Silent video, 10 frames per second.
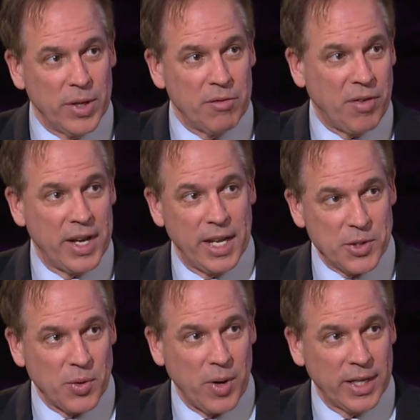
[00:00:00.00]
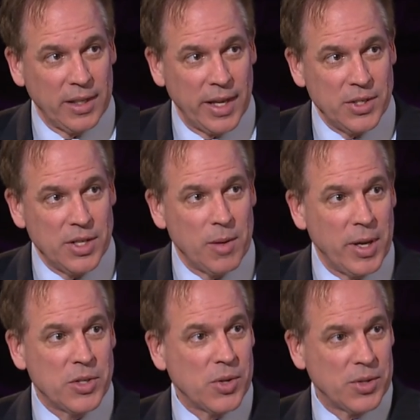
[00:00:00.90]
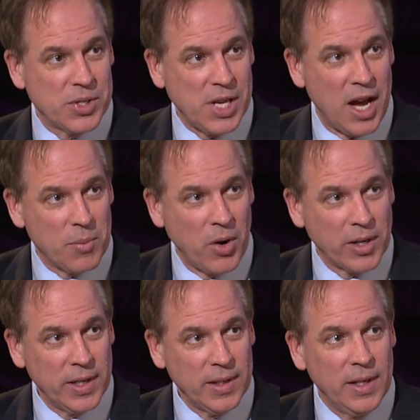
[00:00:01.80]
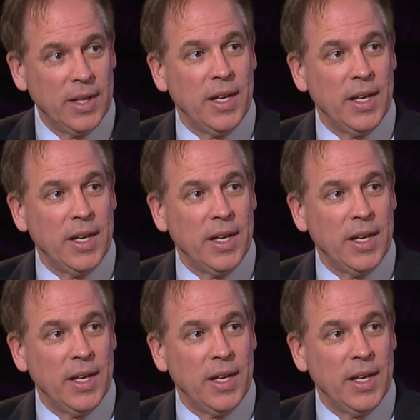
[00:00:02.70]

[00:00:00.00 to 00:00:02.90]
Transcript: in financial regulation to make sure the stock market